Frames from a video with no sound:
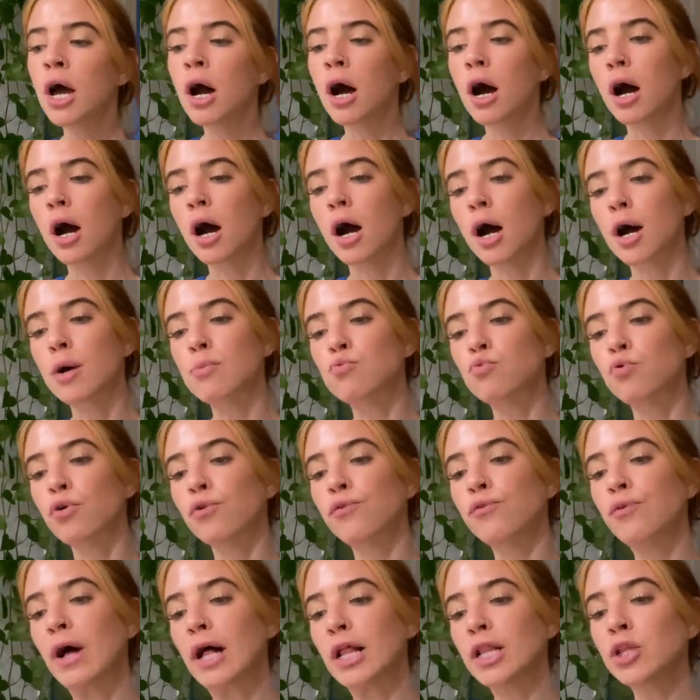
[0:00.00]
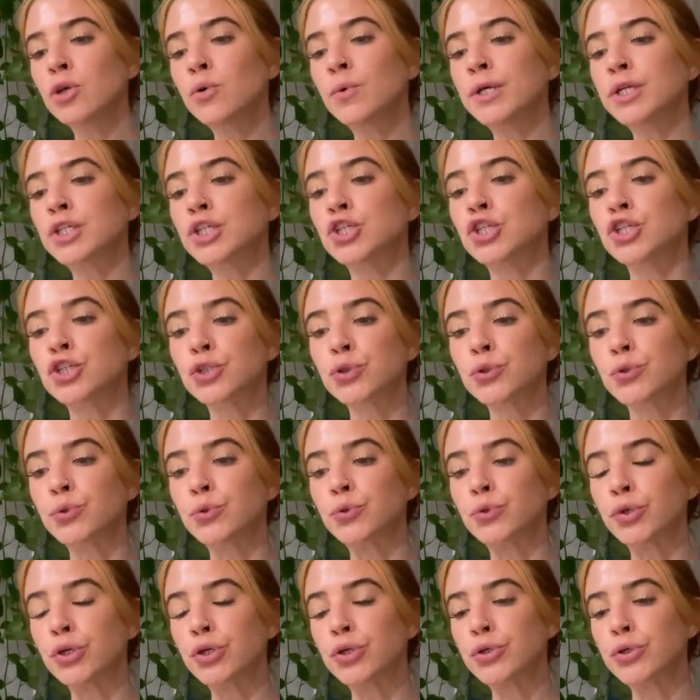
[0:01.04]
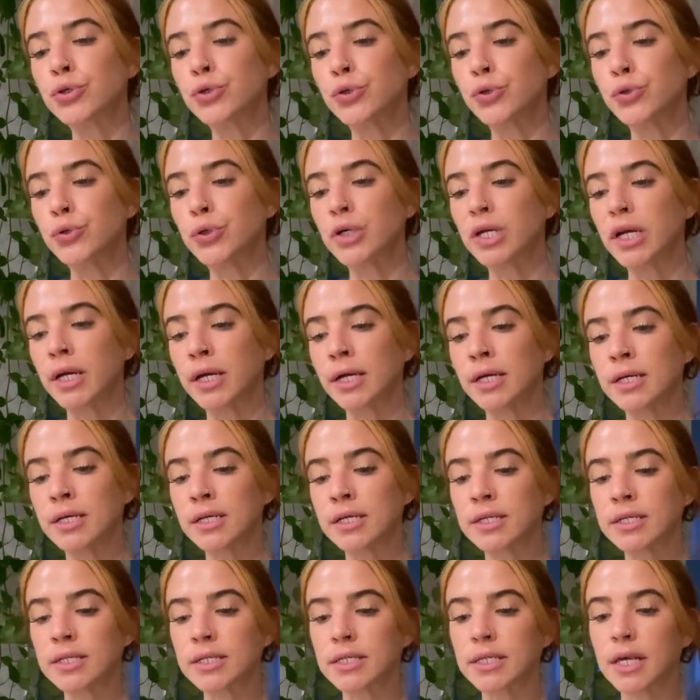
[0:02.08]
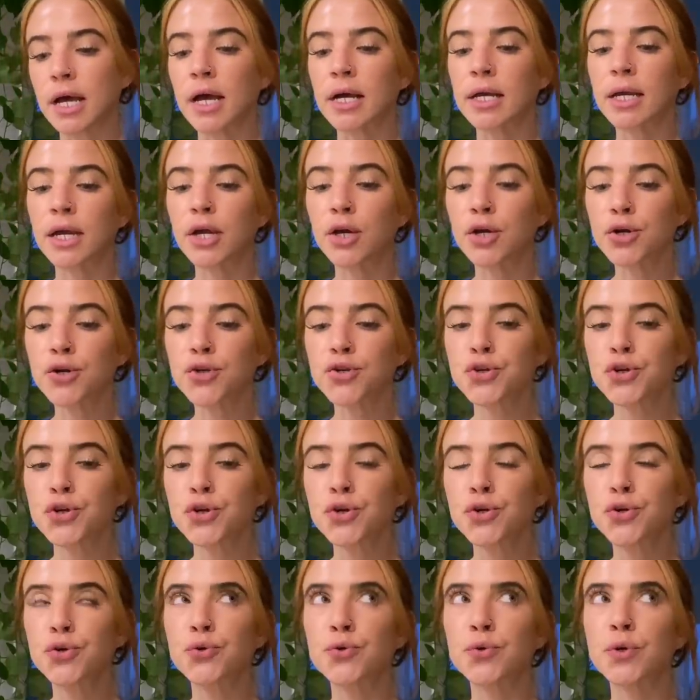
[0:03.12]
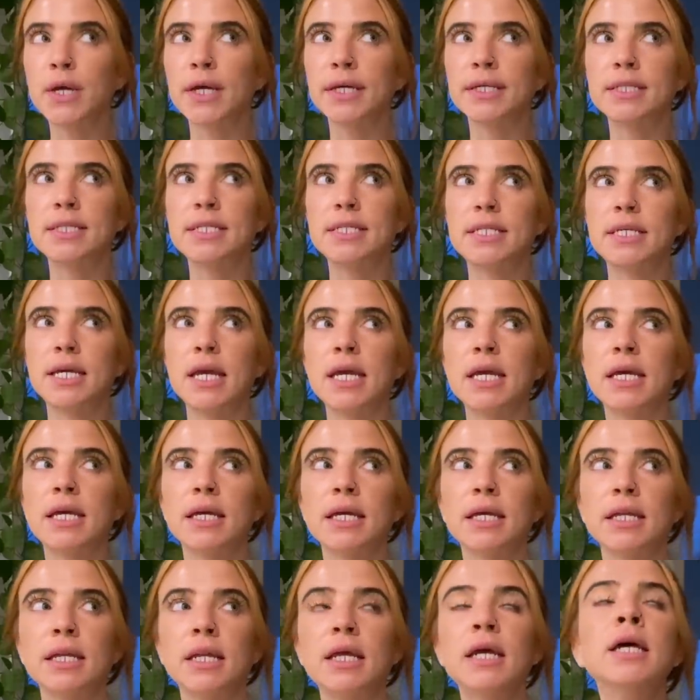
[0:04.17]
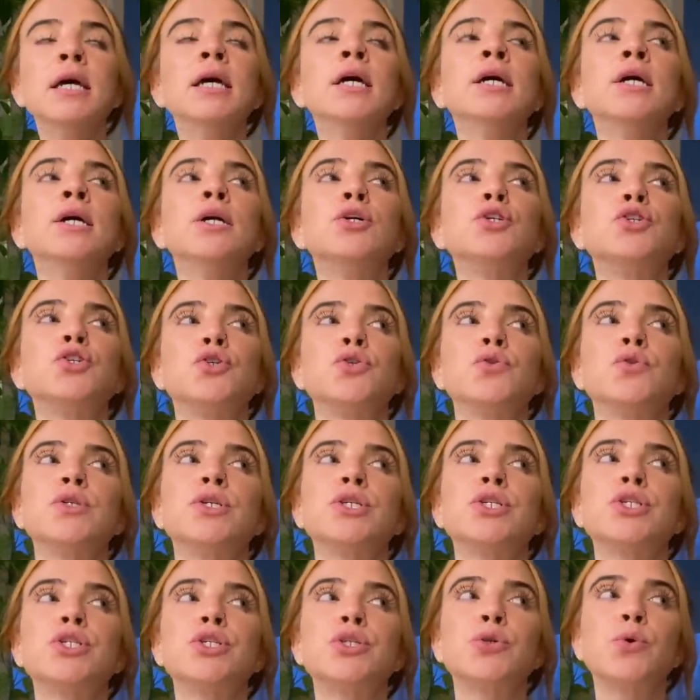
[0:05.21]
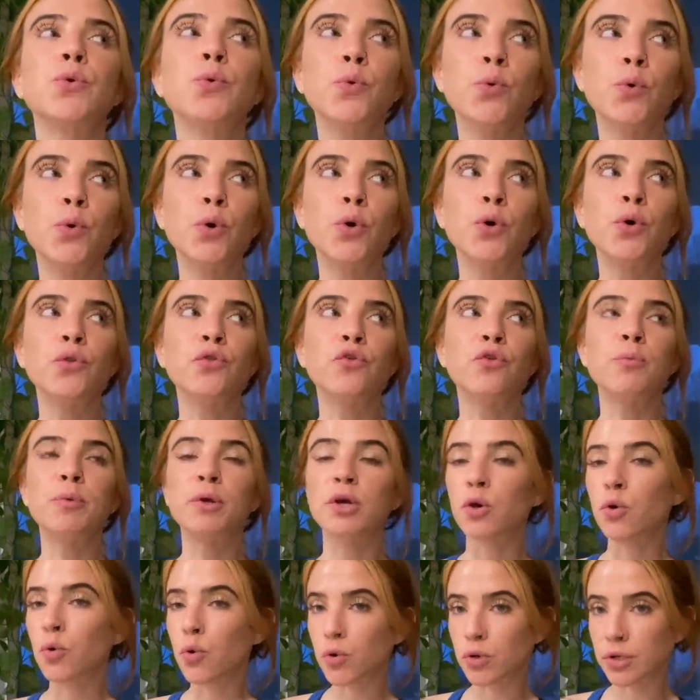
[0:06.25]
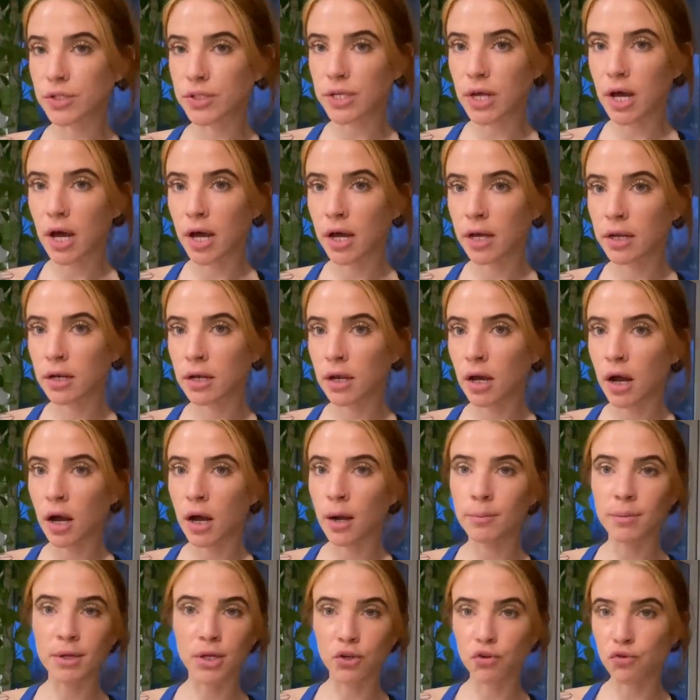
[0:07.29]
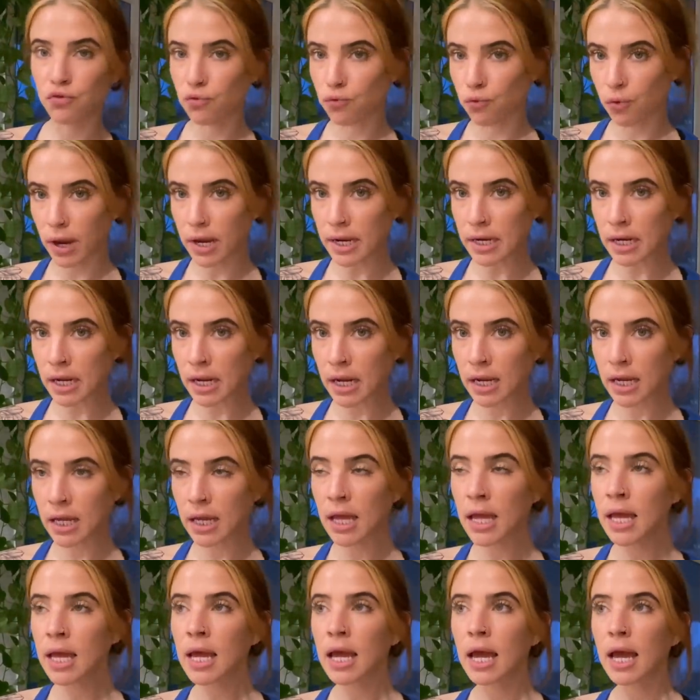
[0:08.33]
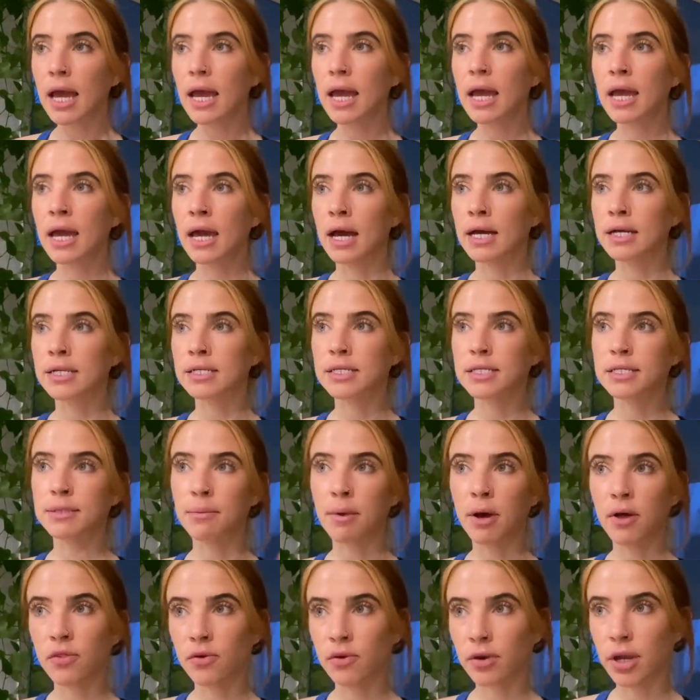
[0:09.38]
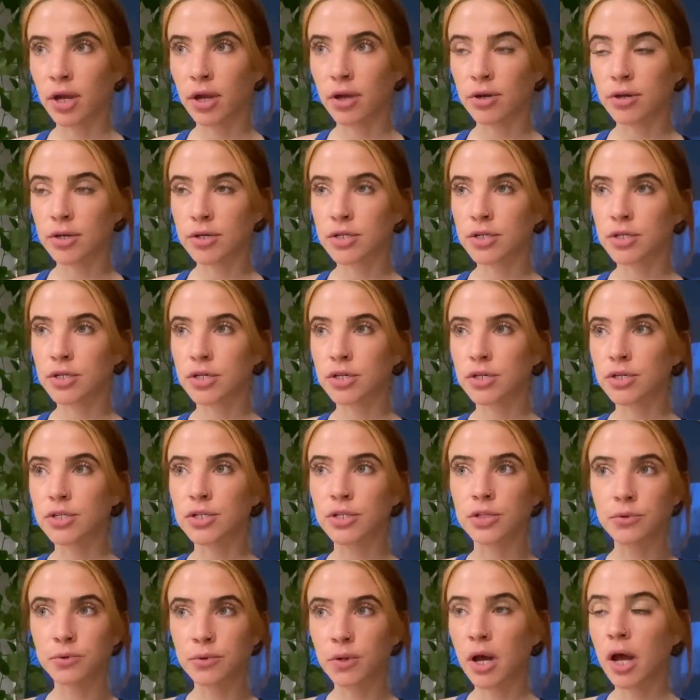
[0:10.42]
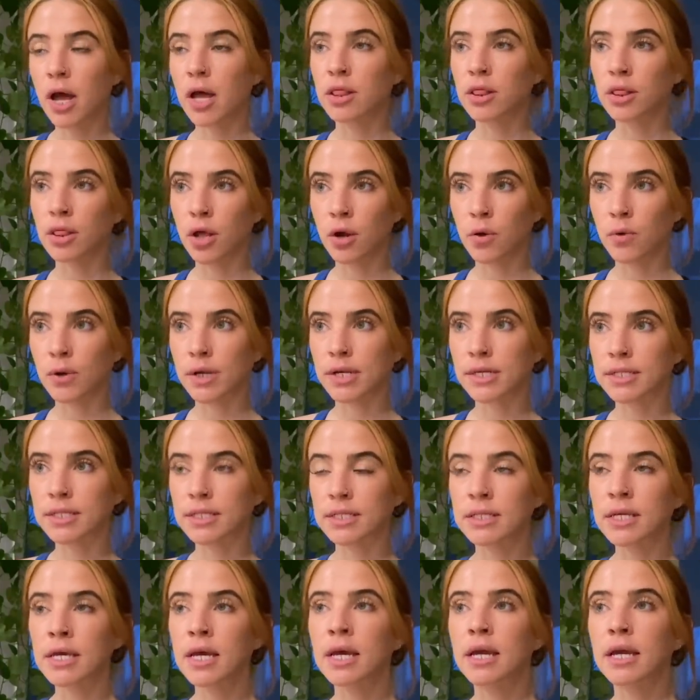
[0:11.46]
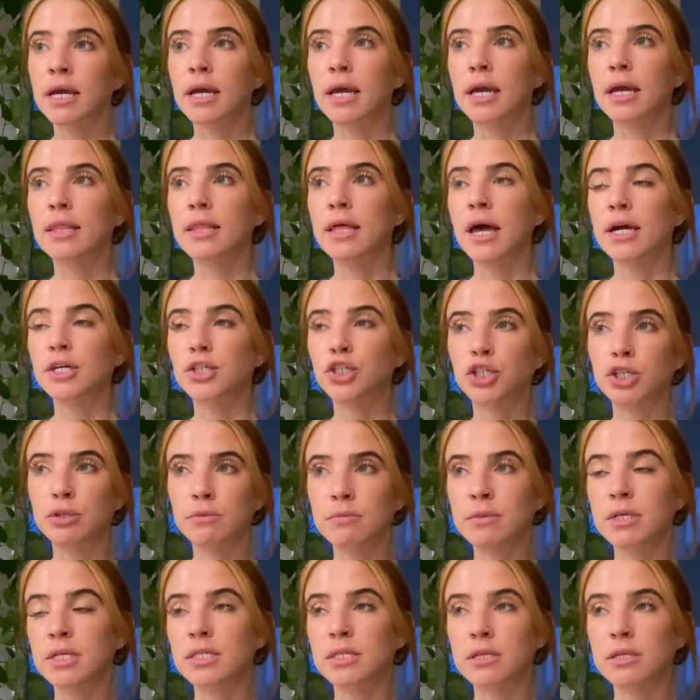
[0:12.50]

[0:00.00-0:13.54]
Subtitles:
We're following Jude, who is a character who gets taken to this school to be a courtesan in training, and some other characters, Luna and Lotus, that she meets